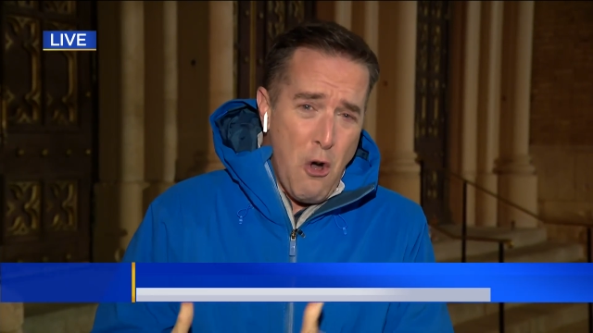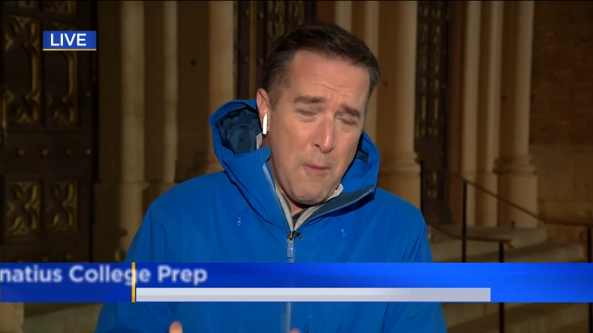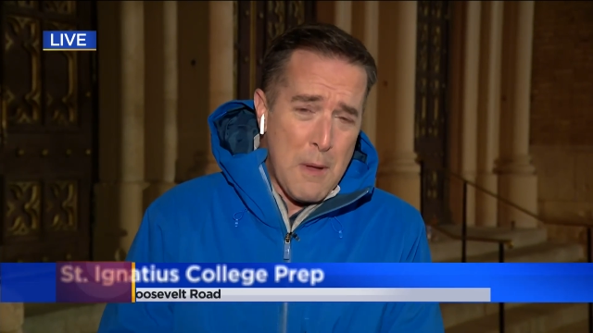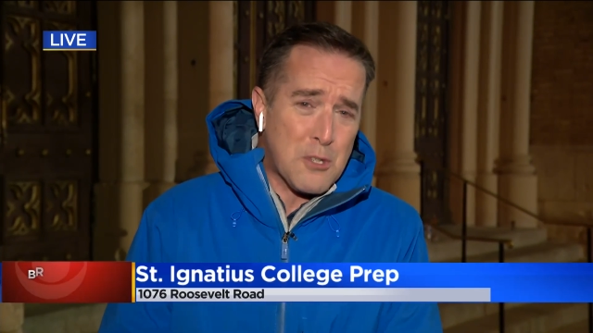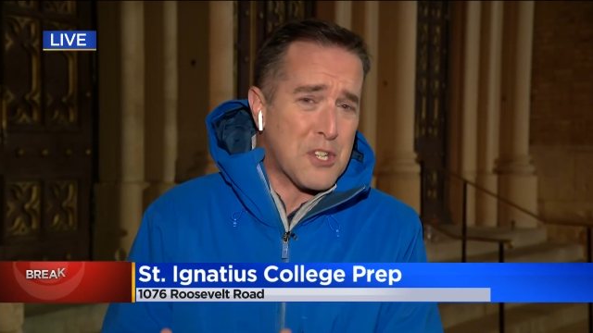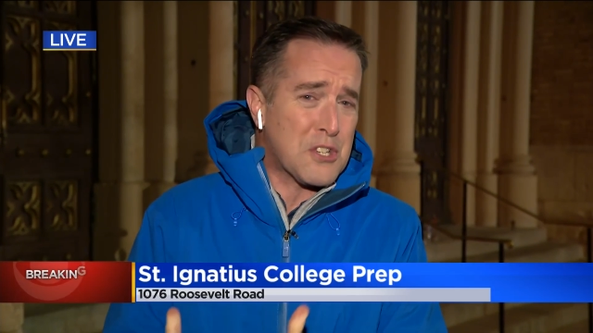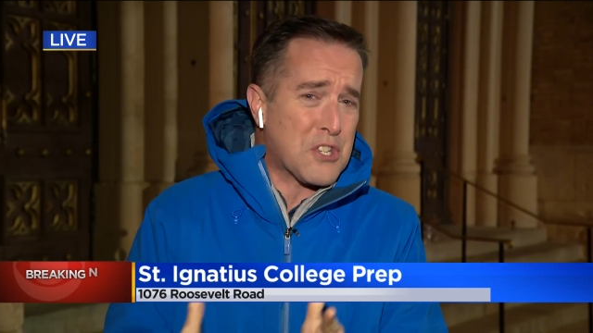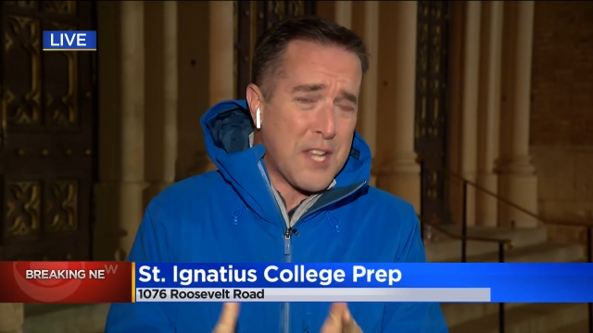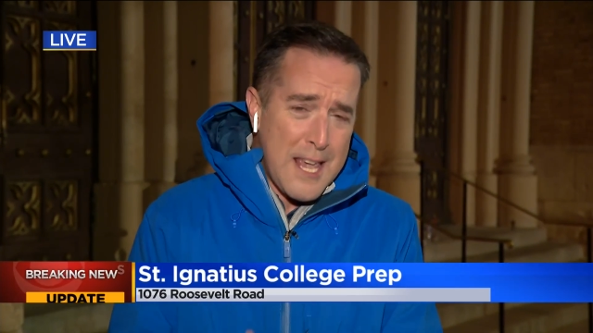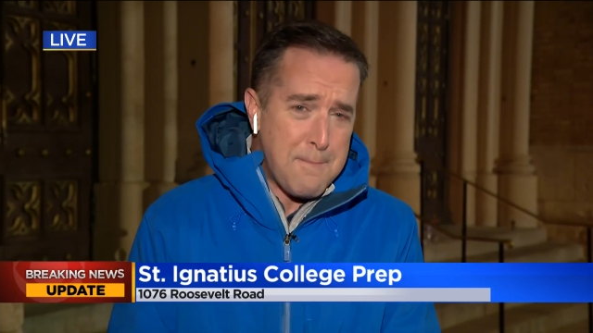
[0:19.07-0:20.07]
almost
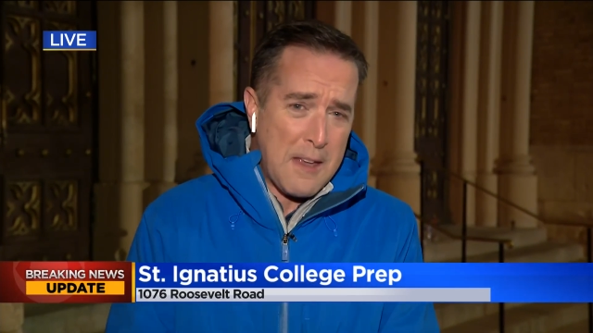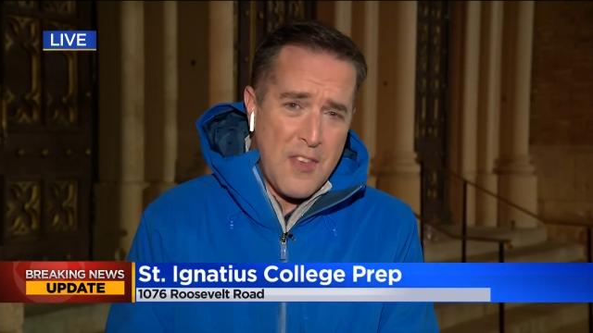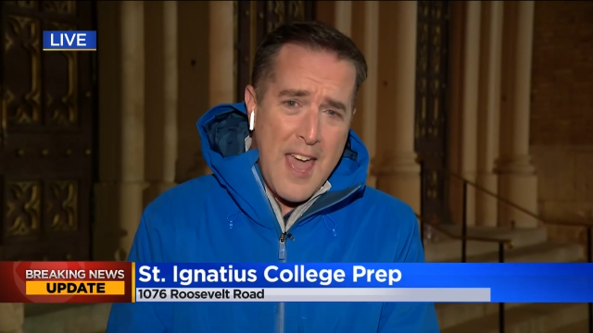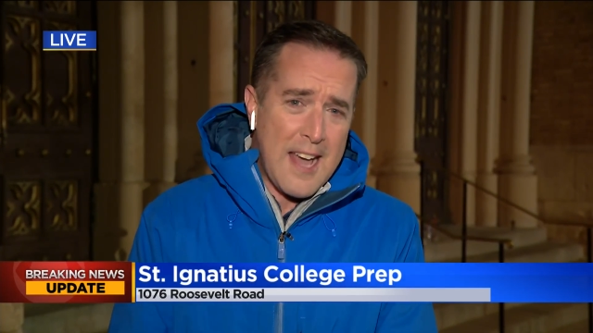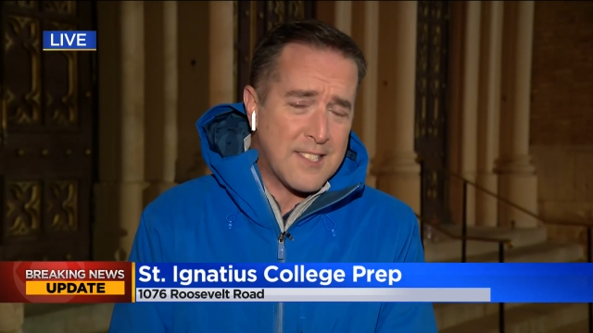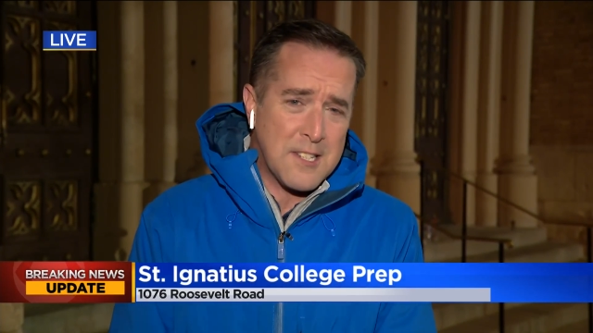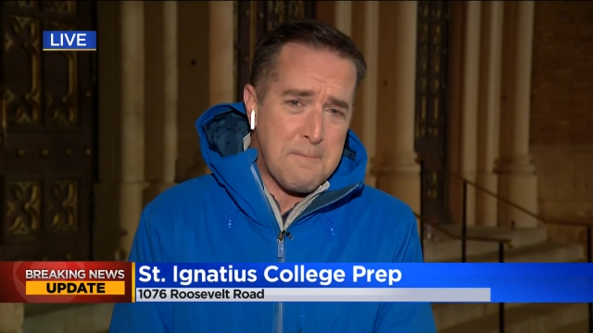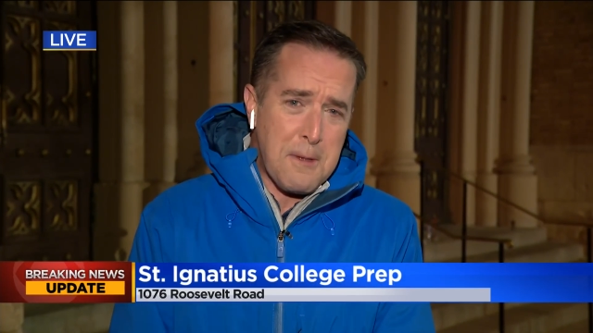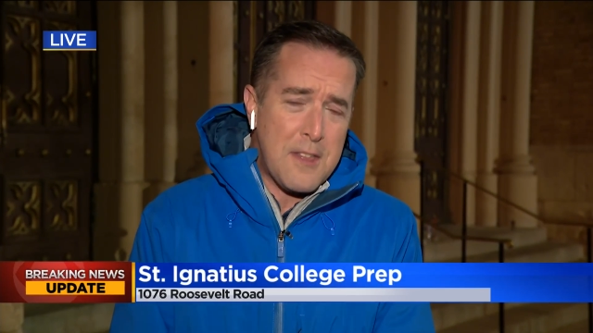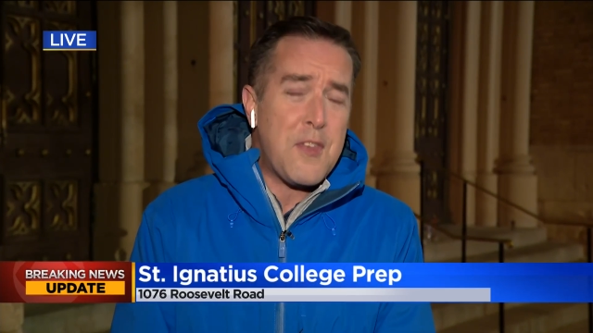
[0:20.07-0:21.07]
escaping the
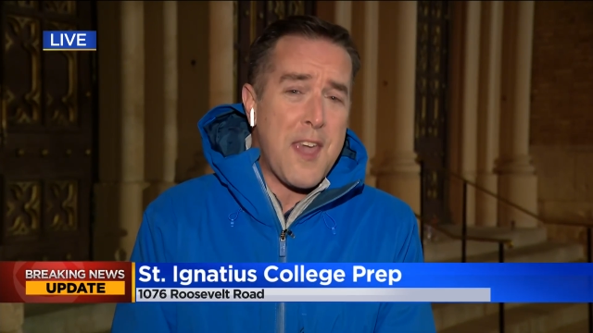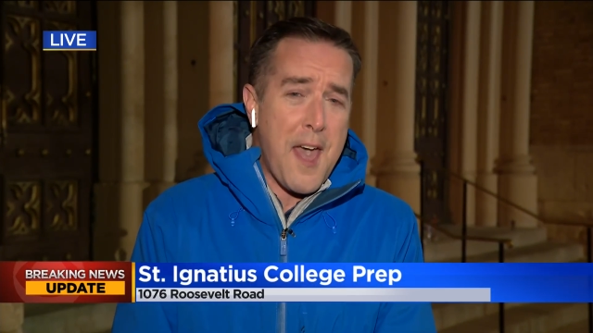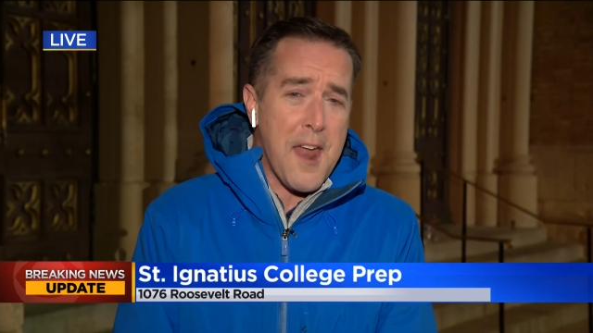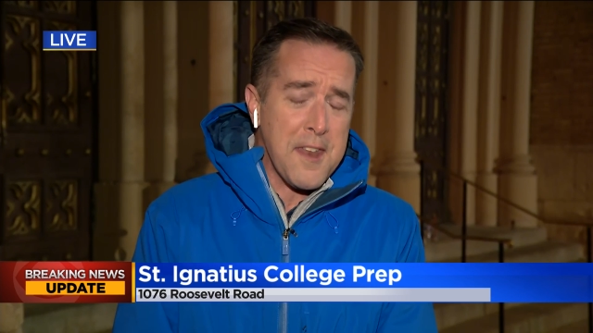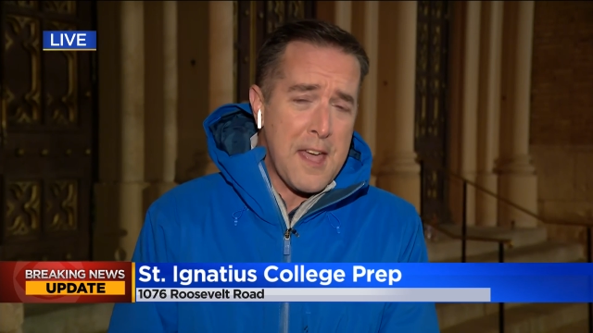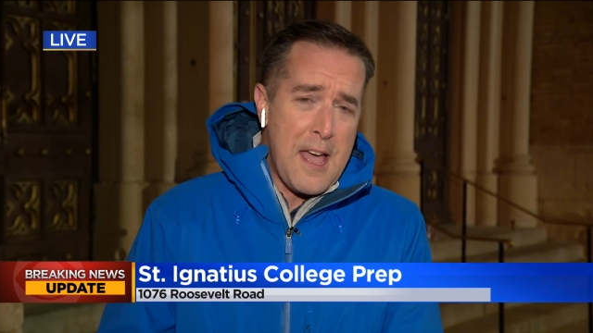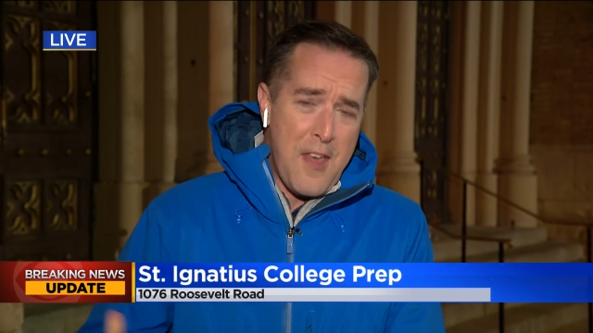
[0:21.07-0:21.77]
accident, but in the end,